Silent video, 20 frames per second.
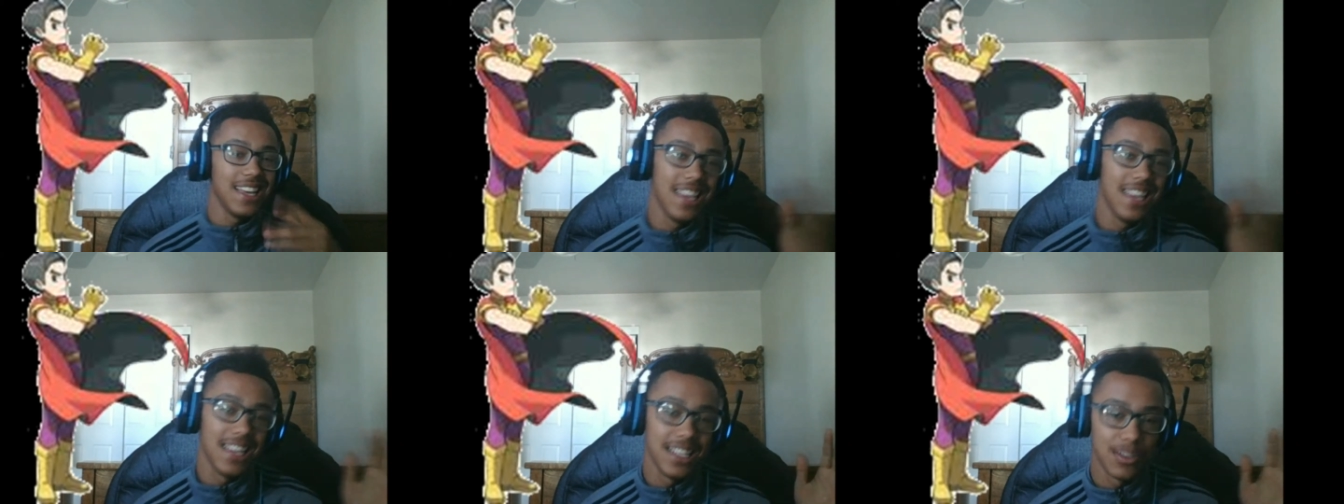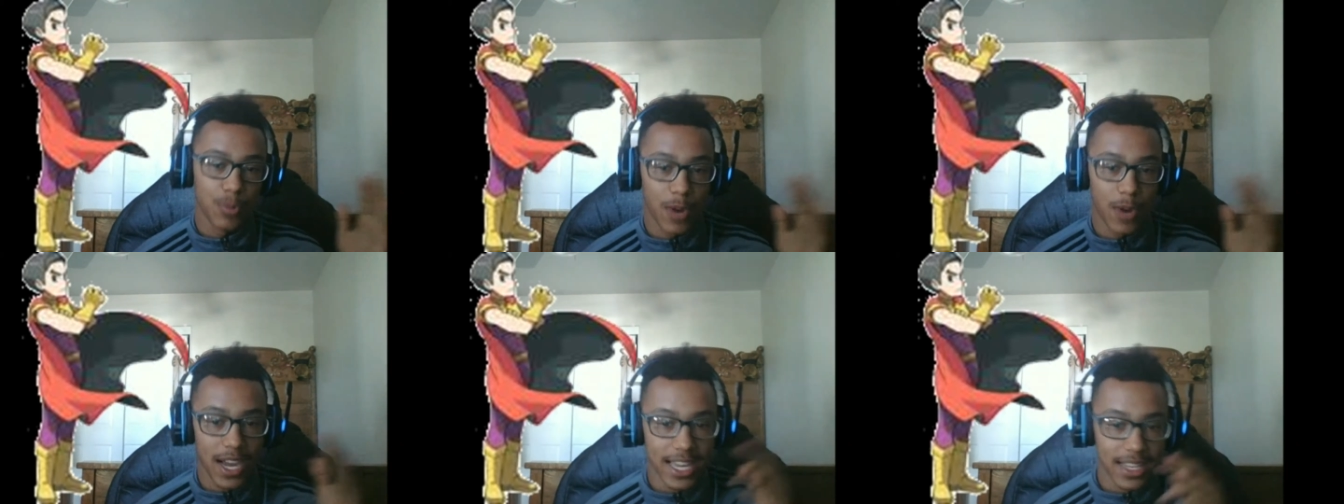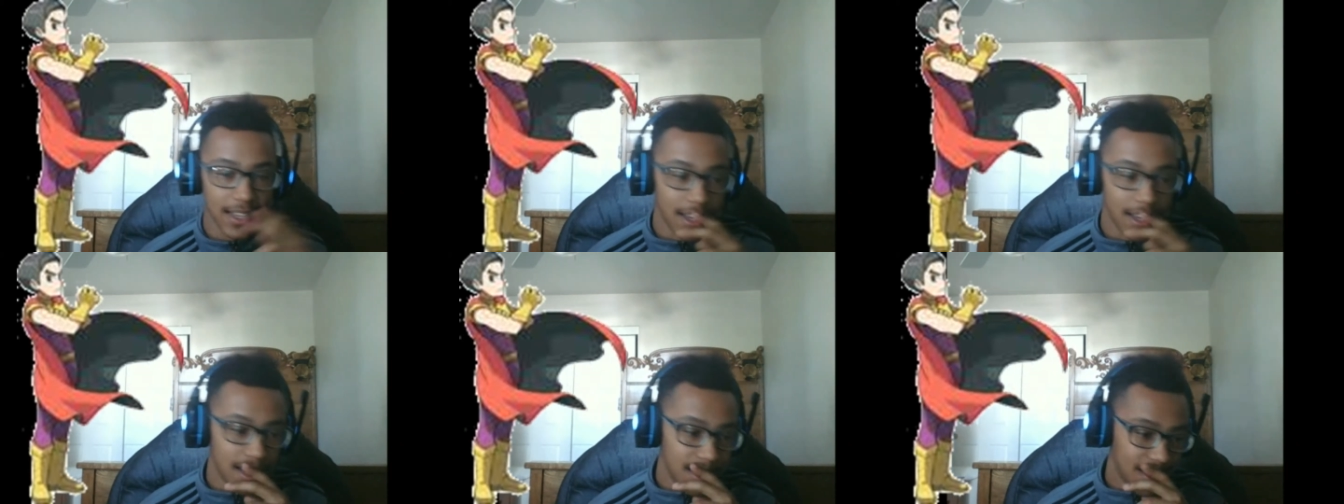he's white.
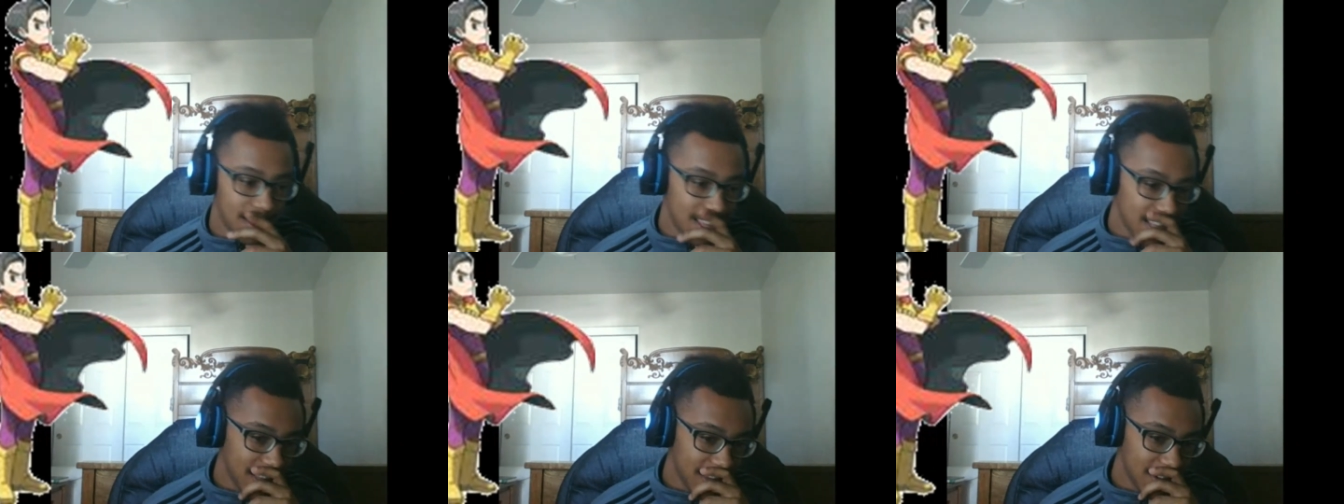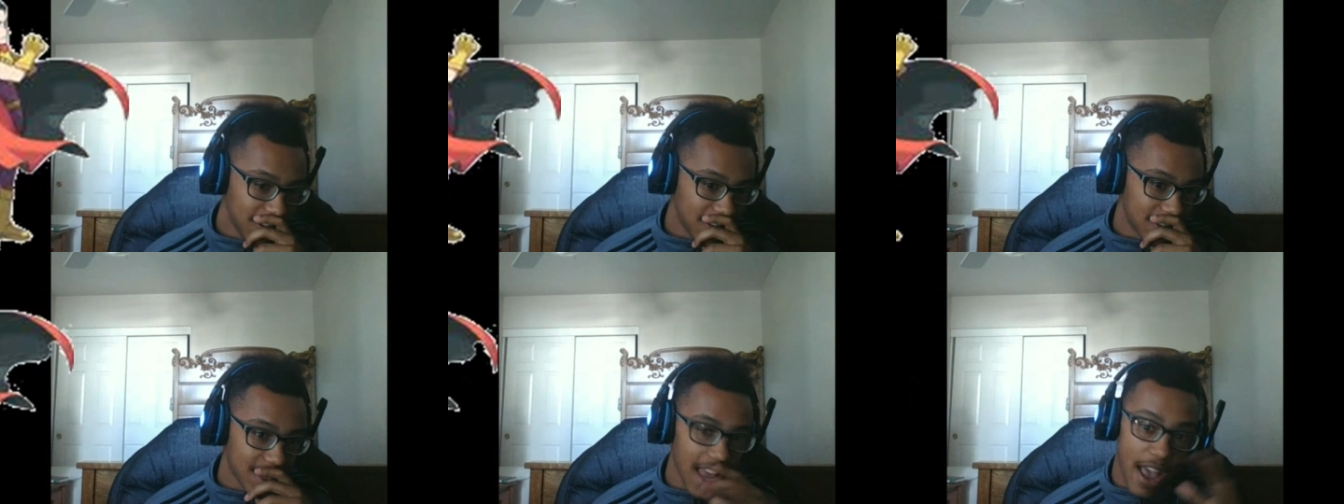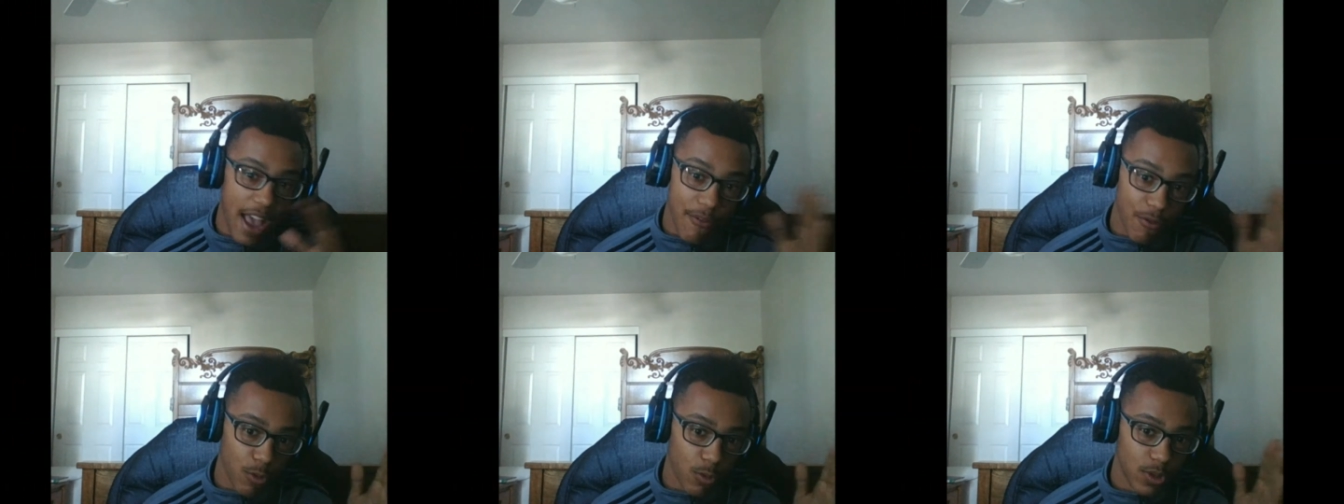Then there's
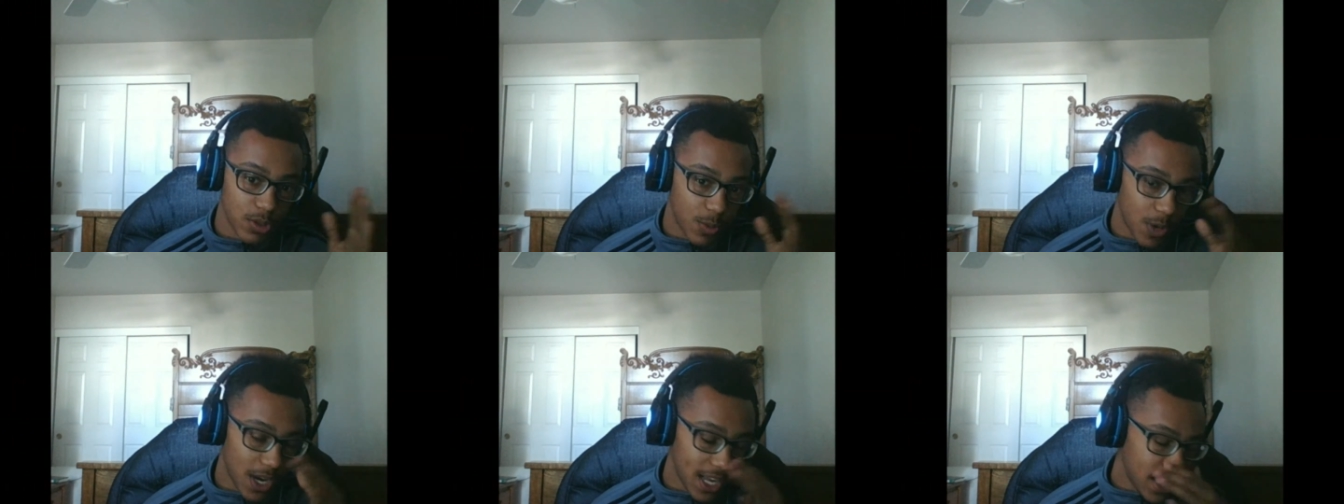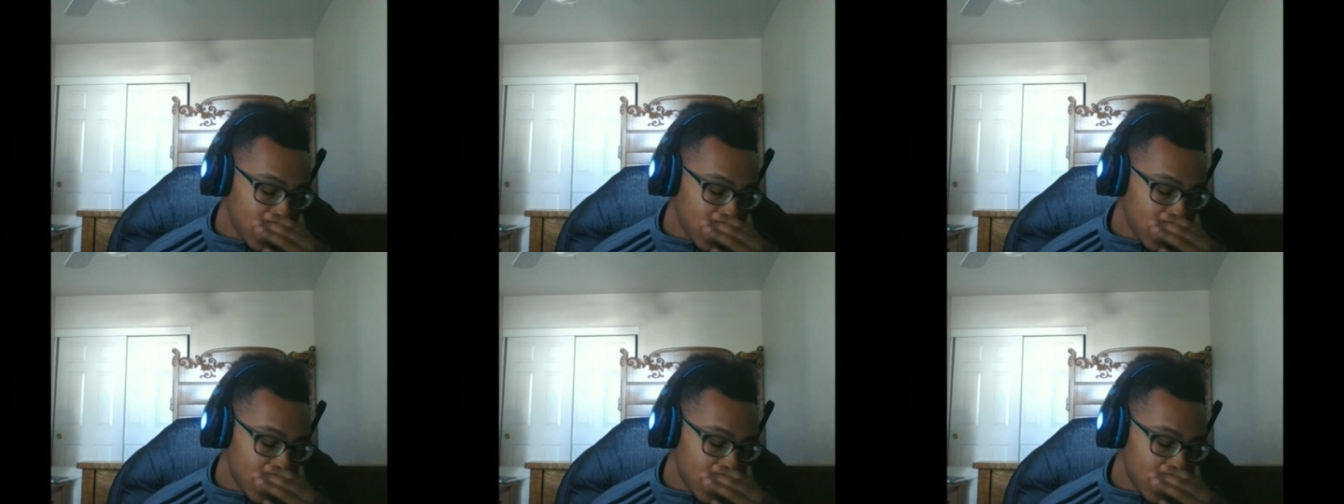everyone's white